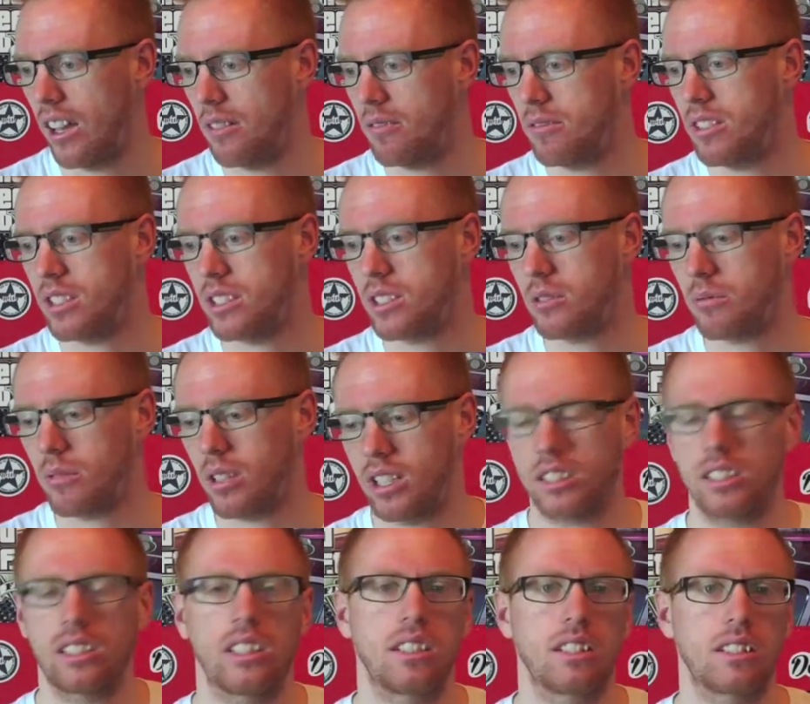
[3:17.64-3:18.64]
This is where
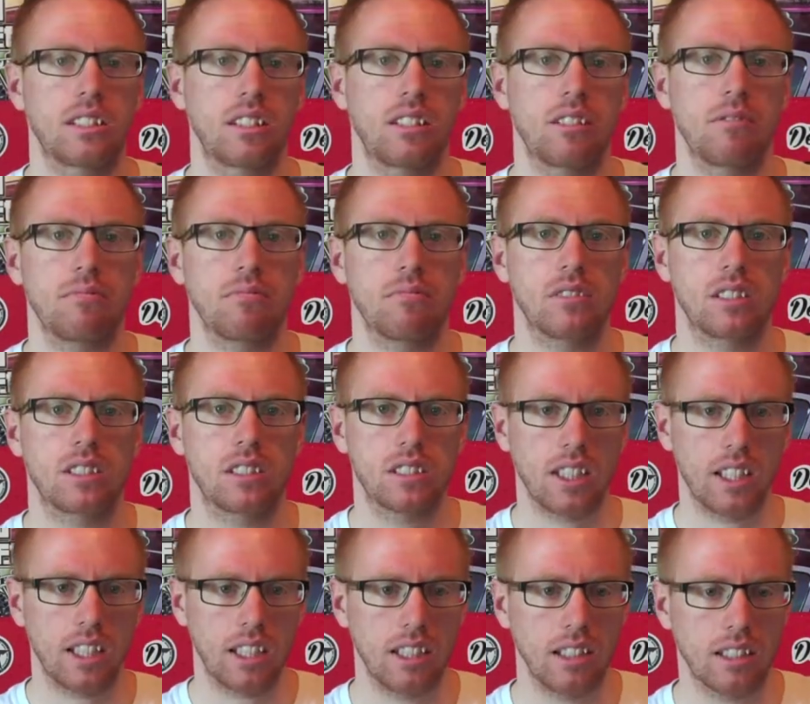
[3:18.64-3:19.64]
Caesar
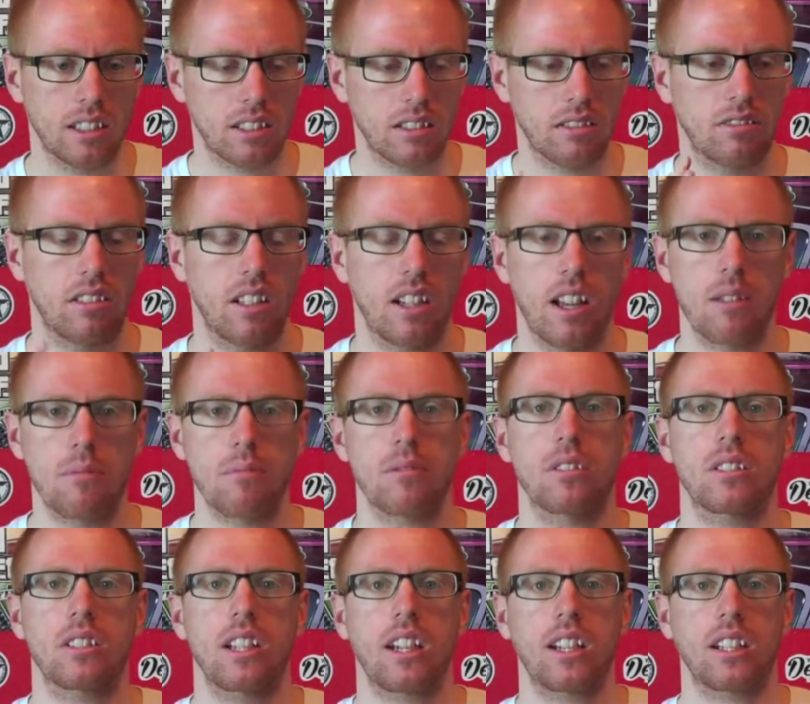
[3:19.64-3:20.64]
sees the neighbour
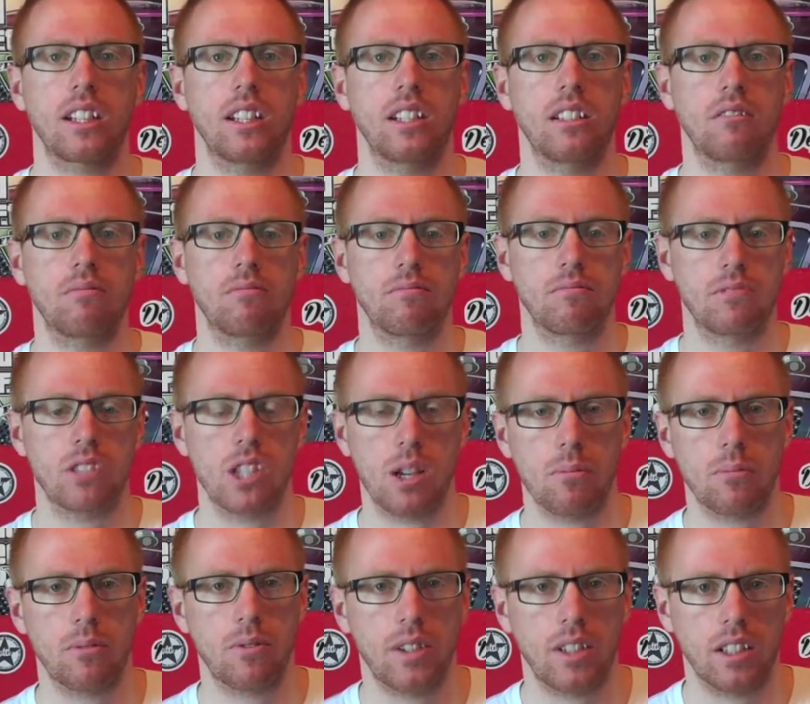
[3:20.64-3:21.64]
attacking
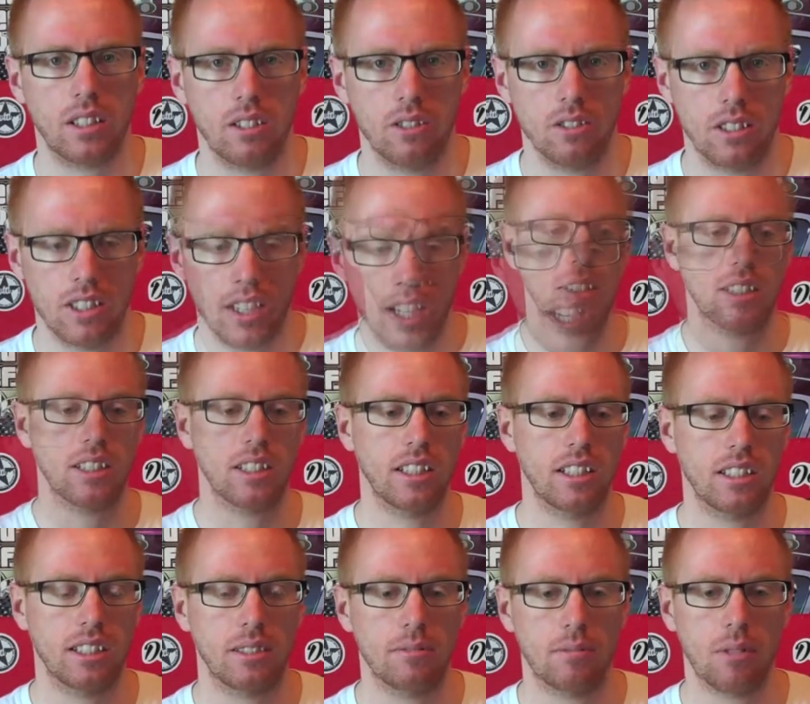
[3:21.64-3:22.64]
James Franco's dad. He
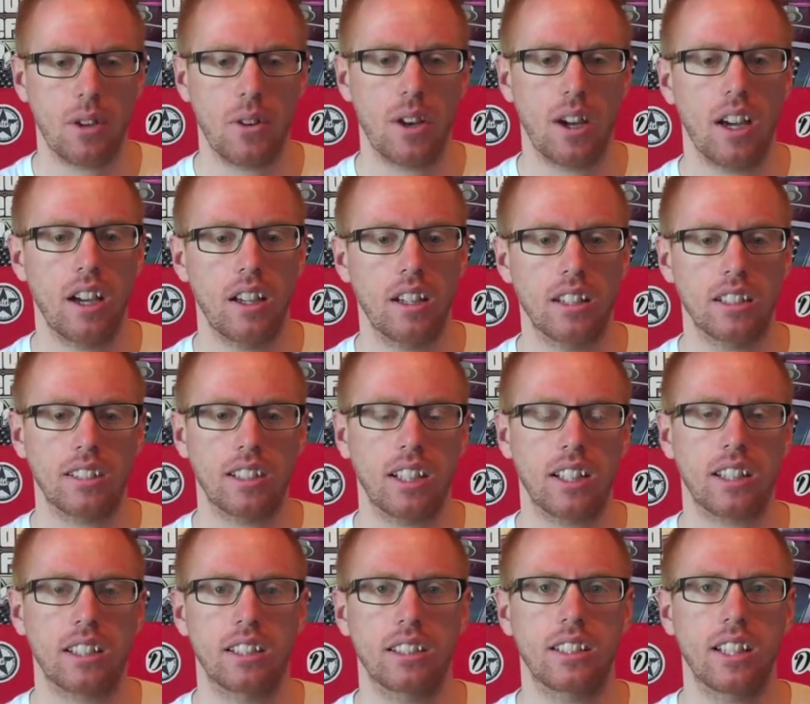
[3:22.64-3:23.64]
sees him go out and
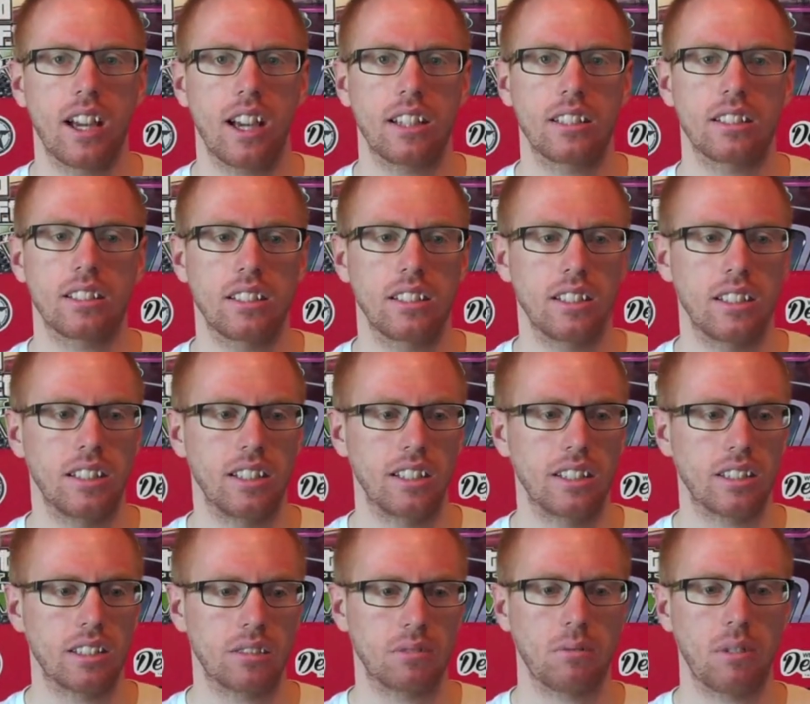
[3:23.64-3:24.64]
attack his dad, and
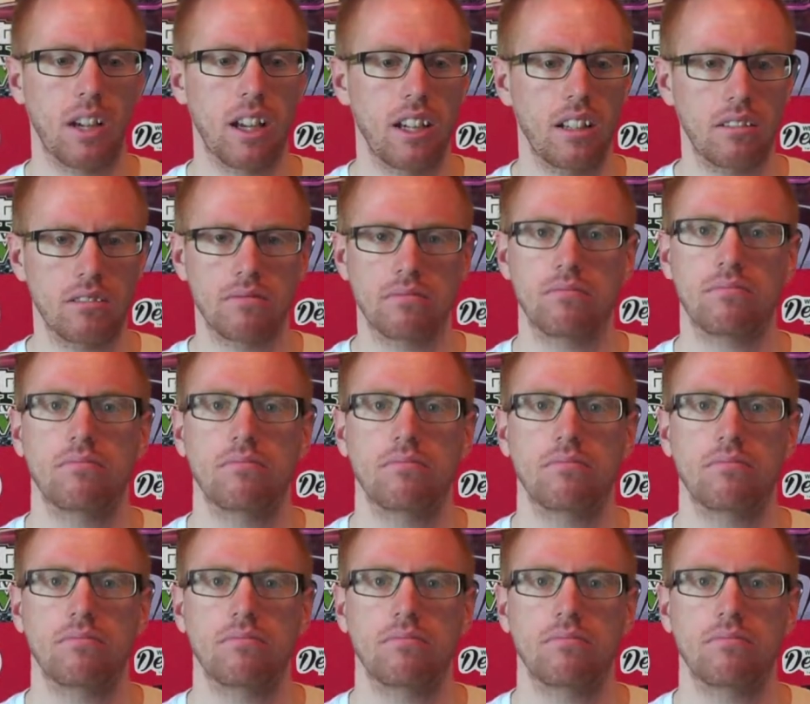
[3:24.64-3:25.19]
this is where